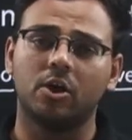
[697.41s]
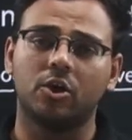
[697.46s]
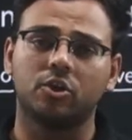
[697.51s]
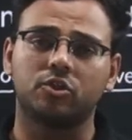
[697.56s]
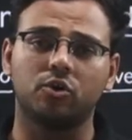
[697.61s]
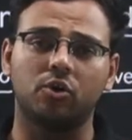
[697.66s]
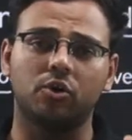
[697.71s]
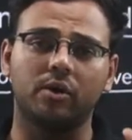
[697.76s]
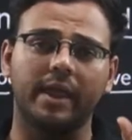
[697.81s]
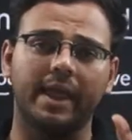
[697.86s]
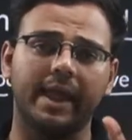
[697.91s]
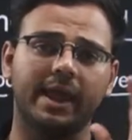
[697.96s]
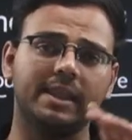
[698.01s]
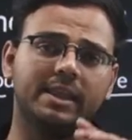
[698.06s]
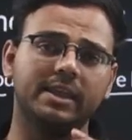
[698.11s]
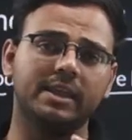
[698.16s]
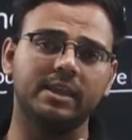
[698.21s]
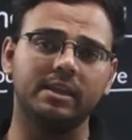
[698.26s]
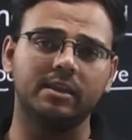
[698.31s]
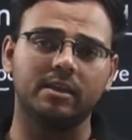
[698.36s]
So
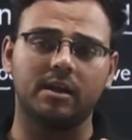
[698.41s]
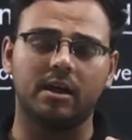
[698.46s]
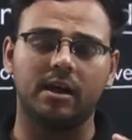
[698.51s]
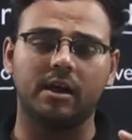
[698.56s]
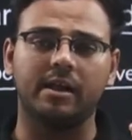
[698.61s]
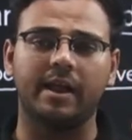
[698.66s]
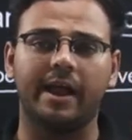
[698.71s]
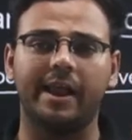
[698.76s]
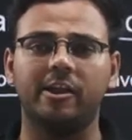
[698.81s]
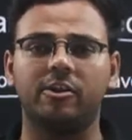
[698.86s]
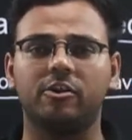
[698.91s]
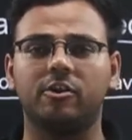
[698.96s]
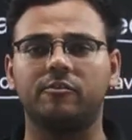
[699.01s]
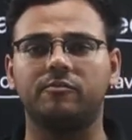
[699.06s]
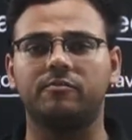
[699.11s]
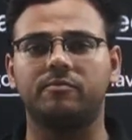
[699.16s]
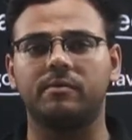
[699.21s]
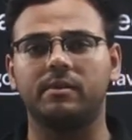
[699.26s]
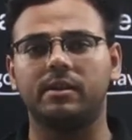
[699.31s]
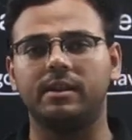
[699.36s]
any kind
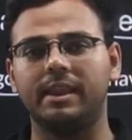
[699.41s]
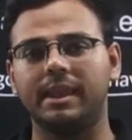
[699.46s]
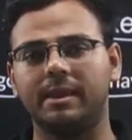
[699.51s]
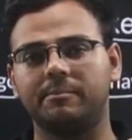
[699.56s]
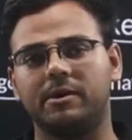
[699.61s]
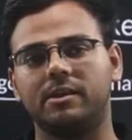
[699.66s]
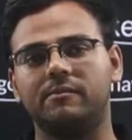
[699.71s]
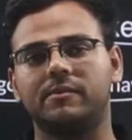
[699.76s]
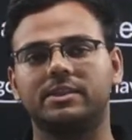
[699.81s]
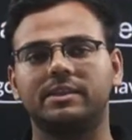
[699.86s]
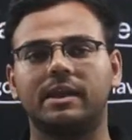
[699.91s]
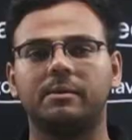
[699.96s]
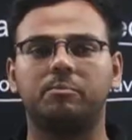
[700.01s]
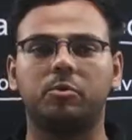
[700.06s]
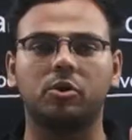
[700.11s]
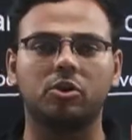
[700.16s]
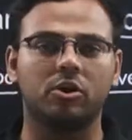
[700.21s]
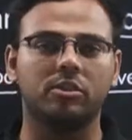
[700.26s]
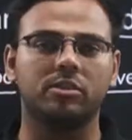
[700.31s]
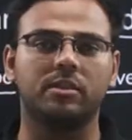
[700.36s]
of label which I
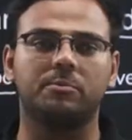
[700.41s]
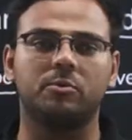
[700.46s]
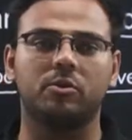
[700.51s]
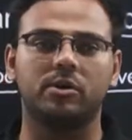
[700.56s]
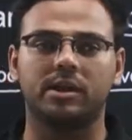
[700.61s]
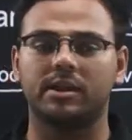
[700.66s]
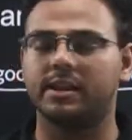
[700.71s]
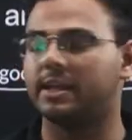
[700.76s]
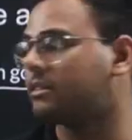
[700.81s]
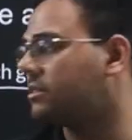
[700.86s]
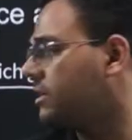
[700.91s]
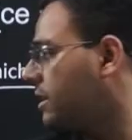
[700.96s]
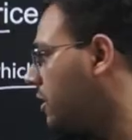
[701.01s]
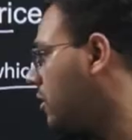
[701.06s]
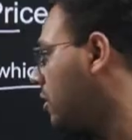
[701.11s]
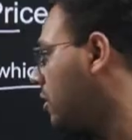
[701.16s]
put on the product, let's say